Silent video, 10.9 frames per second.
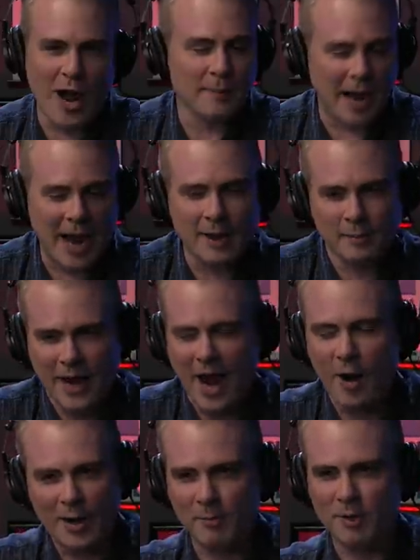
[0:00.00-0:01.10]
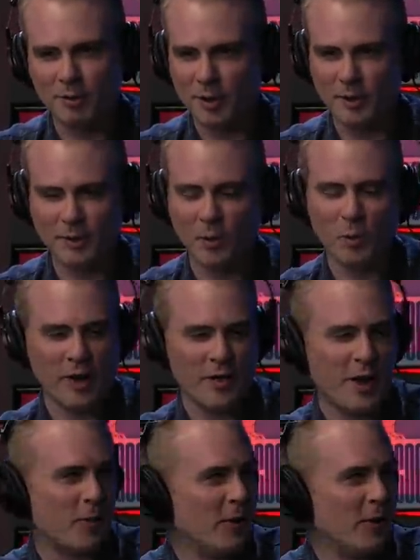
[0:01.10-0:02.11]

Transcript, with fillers: I am now ambivalent or torn on that